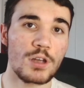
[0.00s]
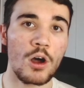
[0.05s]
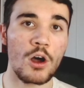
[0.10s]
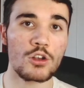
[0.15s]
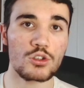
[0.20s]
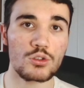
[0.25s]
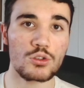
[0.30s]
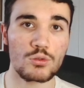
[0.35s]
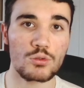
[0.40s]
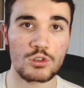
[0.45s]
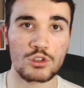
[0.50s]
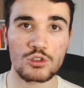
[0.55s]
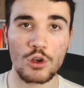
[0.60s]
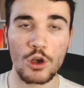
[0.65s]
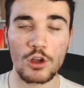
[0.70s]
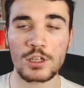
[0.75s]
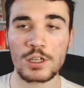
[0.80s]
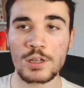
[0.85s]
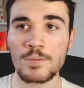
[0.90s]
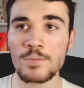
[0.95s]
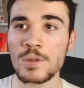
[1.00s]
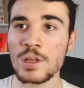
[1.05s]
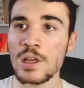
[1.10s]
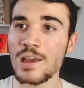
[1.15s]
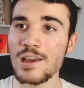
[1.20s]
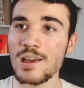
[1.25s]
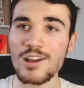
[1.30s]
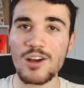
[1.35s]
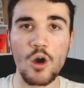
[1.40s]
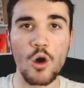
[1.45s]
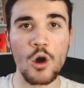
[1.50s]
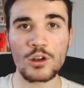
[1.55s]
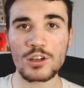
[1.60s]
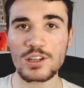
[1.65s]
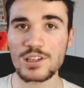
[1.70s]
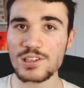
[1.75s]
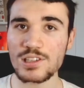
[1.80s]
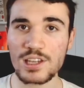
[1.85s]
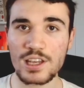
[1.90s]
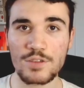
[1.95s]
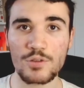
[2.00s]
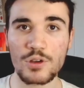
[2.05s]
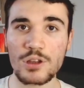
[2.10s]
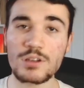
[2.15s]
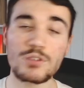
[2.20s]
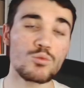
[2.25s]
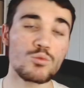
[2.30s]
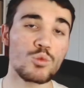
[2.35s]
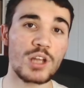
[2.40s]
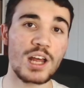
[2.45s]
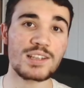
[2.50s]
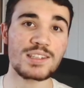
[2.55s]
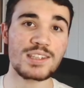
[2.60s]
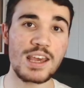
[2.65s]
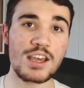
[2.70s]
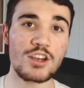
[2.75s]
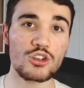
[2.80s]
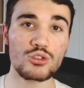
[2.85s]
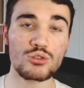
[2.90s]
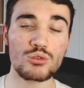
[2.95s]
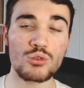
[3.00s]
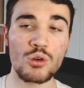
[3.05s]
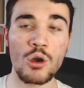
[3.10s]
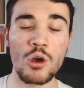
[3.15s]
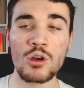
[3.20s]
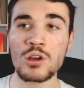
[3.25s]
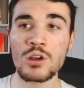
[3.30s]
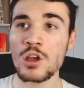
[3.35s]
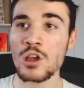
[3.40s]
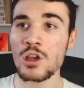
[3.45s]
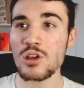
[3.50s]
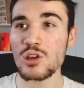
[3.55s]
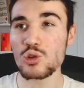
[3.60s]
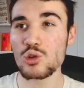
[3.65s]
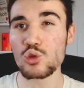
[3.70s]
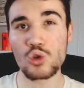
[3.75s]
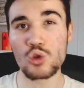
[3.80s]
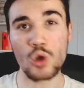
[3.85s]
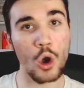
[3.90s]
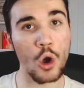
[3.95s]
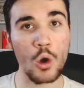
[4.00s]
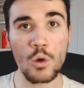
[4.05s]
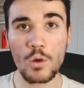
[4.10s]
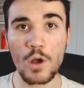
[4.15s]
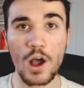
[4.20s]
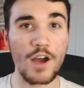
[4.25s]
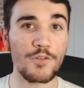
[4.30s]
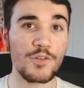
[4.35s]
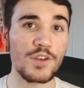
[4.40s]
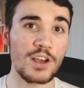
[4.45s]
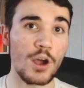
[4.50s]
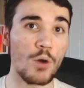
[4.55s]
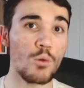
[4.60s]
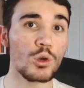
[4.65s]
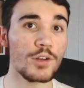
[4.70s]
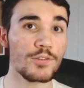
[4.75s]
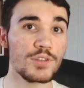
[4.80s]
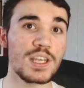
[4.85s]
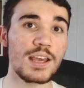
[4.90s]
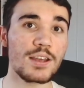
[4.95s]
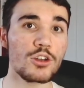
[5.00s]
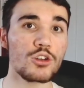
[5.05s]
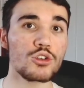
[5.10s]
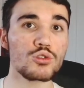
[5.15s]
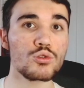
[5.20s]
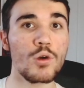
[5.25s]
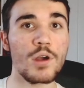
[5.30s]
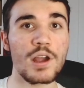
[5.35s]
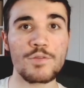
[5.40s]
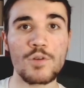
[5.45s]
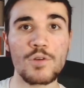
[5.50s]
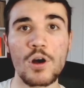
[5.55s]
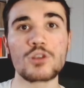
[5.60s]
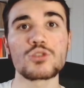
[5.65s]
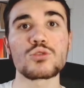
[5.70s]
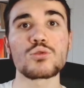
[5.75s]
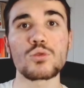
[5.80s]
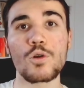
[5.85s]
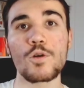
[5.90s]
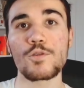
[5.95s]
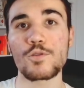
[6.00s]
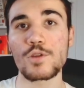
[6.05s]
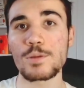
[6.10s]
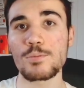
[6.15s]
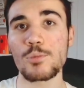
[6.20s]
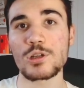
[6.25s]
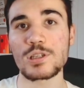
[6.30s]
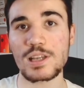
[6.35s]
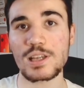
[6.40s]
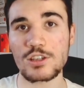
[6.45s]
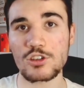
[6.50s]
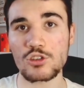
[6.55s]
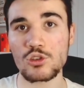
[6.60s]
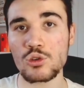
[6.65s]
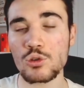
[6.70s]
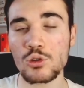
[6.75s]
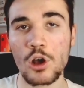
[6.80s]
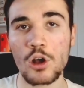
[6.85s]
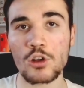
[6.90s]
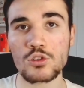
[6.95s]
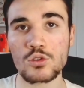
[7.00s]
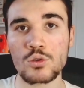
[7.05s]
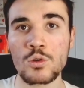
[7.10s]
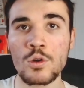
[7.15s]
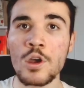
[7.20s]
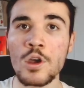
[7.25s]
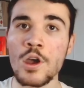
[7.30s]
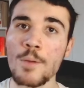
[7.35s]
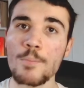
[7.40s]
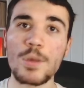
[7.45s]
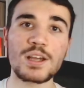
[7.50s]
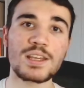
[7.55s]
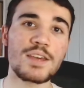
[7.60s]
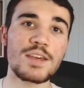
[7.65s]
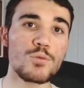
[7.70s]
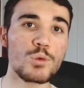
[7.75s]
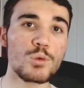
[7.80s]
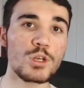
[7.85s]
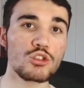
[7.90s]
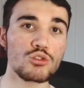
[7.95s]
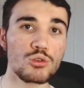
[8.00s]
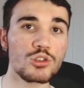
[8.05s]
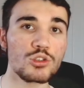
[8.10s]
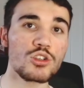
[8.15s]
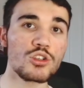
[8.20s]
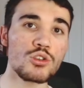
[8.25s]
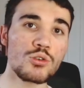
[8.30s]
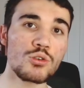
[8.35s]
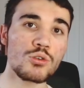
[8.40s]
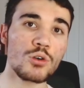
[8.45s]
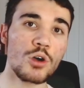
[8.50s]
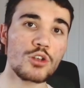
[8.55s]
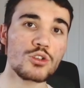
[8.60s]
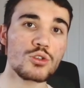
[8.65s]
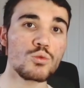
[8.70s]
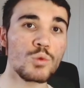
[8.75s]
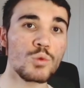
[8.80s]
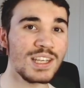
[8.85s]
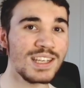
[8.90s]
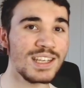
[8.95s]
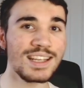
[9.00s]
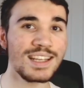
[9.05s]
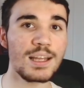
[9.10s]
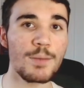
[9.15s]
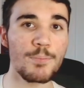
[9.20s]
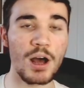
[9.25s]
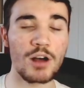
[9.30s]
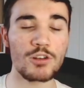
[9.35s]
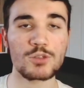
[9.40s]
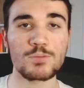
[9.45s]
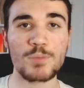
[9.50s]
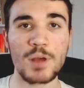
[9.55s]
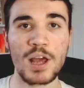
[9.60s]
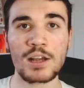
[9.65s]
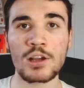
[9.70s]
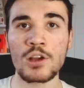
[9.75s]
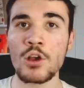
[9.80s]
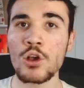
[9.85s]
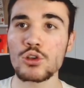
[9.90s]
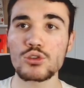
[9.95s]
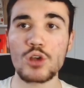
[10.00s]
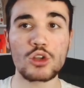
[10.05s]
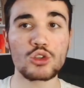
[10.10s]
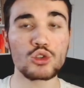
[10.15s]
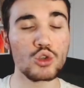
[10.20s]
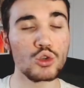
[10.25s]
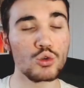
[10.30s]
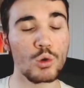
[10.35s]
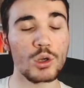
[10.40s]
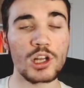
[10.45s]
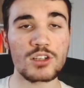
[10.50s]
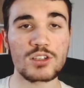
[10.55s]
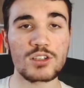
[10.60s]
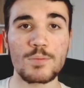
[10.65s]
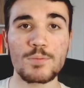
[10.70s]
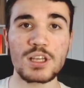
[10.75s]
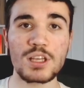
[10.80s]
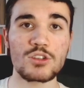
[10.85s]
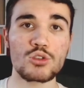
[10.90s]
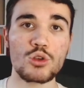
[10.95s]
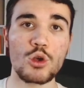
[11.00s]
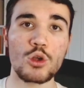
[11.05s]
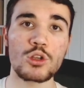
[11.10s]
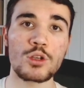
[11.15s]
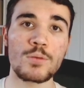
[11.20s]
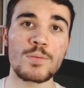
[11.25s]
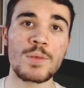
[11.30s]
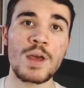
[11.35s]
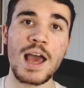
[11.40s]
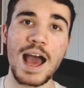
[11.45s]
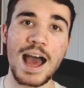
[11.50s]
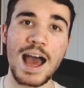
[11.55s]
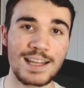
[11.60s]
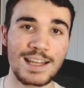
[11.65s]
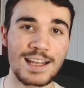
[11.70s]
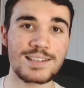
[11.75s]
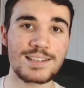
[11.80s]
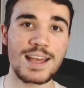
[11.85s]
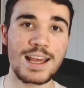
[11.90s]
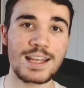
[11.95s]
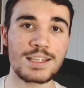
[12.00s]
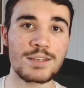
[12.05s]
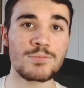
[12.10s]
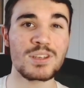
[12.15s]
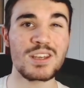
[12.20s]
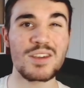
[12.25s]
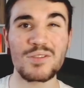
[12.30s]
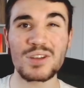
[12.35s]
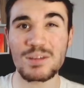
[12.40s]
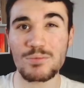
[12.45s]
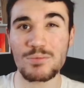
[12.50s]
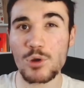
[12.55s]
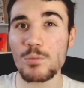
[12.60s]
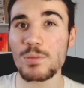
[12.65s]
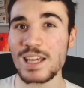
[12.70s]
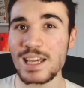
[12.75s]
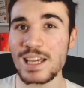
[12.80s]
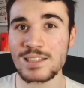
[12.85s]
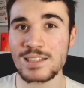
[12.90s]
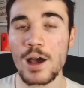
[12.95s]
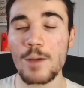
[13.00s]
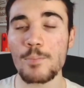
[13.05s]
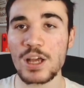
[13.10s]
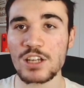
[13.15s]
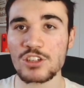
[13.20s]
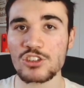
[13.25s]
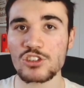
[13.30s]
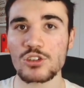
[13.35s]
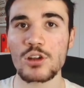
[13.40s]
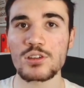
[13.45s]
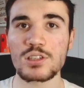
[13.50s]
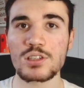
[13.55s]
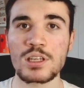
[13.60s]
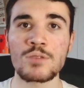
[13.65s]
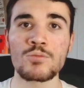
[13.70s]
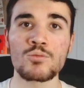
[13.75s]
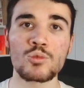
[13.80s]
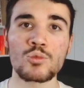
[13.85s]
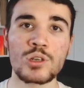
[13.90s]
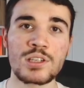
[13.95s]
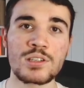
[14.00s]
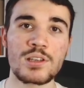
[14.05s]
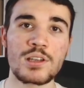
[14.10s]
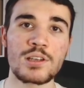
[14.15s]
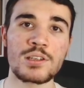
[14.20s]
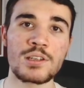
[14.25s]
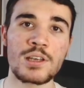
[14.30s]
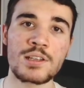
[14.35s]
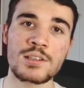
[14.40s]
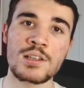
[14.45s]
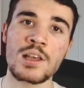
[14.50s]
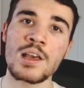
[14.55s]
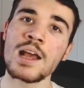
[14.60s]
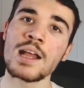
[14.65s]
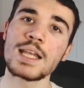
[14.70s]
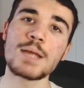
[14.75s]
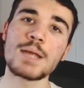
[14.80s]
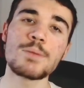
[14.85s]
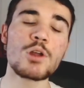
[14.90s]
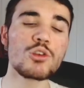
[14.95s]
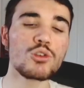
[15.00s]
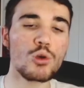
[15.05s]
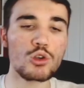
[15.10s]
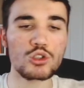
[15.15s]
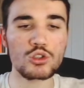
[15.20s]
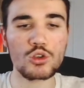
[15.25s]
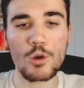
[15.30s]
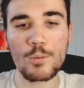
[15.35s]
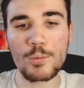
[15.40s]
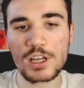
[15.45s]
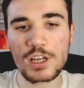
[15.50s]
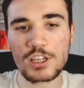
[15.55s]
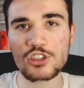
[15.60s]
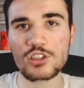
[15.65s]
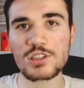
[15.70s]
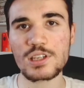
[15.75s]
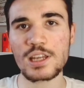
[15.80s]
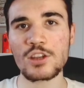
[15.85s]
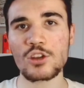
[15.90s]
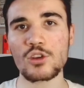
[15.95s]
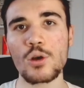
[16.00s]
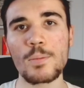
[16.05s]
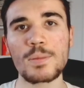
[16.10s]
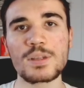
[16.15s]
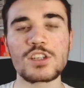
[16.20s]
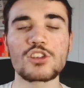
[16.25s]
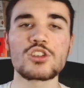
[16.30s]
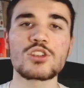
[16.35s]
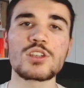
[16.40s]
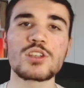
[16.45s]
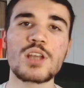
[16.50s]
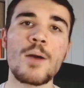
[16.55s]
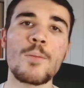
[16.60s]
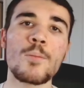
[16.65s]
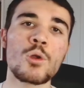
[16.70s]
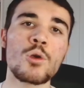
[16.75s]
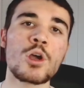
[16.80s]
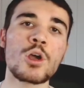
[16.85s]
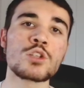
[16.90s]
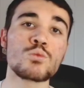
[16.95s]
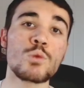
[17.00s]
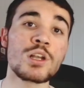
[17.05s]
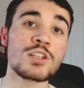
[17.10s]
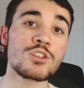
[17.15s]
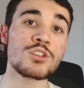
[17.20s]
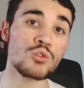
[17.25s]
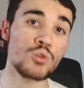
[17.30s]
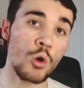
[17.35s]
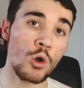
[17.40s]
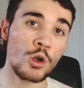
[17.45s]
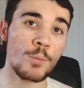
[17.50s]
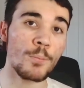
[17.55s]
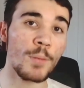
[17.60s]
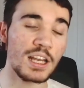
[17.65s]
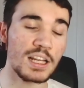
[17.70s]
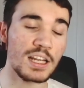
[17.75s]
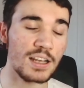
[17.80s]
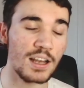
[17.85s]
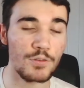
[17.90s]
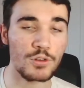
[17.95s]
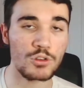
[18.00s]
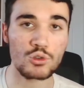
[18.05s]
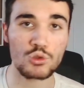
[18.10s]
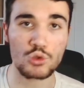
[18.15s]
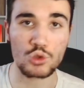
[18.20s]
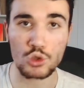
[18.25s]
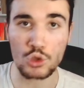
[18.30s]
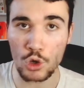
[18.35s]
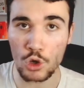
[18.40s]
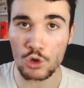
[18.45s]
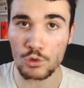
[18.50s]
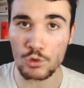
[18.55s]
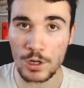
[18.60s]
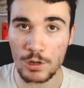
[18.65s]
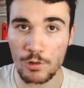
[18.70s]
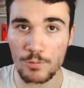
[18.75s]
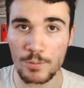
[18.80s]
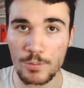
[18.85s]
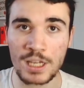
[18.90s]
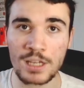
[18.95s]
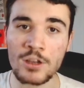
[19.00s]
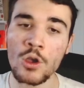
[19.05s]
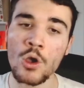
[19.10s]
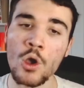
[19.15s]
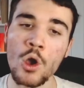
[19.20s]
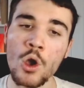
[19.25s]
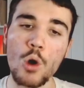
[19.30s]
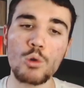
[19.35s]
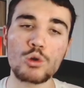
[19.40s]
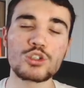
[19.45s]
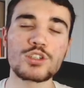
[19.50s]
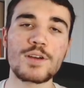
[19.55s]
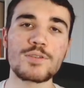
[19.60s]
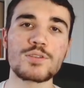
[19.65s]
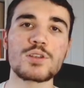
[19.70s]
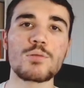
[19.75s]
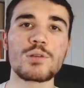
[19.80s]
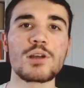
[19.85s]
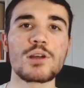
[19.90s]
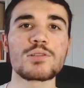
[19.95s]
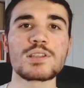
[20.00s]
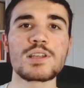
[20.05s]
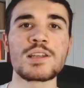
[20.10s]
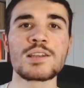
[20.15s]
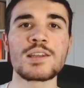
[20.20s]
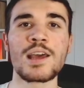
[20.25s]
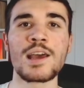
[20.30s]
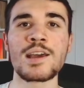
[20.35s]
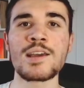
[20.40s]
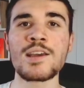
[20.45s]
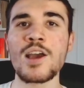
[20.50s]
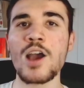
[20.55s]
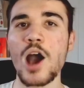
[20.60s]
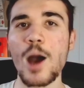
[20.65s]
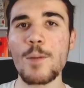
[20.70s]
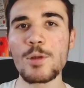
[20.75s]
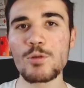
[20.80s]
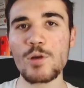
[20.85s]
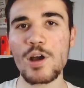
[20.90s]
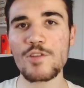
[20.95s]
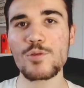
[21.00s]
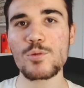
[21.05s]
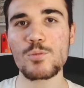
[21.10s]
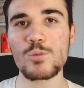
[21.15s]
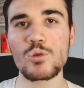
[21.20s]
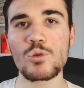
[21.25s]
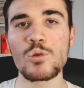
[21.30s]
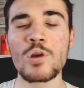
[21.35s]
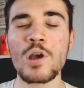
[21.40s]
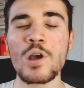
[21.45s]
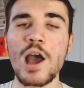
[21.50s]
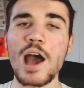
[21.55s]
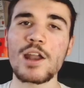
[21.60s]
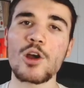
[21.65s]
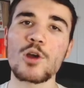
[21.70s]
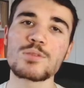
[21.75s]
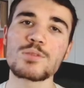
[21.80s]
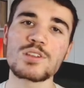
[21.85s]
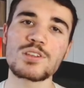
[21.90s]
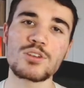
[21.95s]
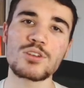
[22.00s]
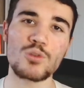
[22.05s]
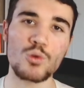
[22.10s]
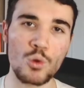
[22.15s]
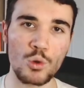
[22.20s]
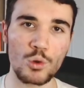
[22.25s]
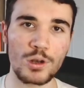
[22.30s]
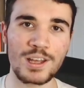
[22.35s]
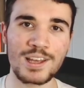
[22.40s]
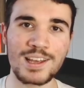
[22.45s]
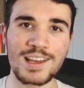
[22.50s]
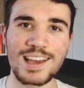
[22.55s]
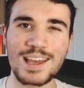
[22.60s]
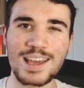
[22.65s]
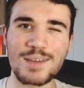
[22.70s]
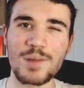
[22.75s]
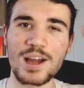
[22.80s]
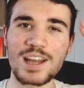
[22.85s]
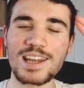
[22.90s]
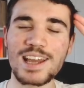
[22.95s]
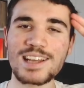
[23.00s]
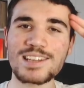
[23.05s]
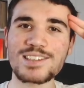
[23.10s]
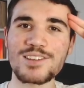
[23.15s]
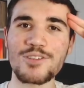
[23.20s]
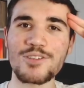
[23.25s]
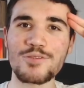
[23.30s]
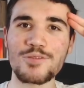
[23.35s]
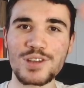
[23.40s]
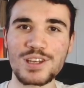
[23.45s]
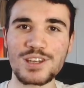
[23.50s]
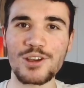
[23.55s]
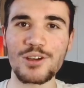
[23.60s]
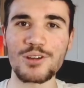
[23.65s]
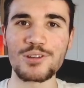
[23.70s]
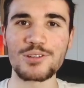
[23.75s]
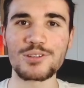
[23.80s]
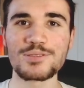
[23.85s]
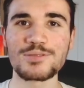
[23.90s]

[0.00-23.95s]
Arsenal and Tottenham. Honours even. Would I take a draw? No. I think I would have taken a draw if Arsenal got three points against Newcastle. But given we drew to Newcastle, we need the bounce back. So I do want us to beat Tottenham at their stadium, given it probably is our best chance in recent years. Let me know your score predictions in the comment section down below, as well as your combined eleven. Do you agree with me, or do you have someone else in there? I've been WhyFootball, and I hope to see you all in my next video.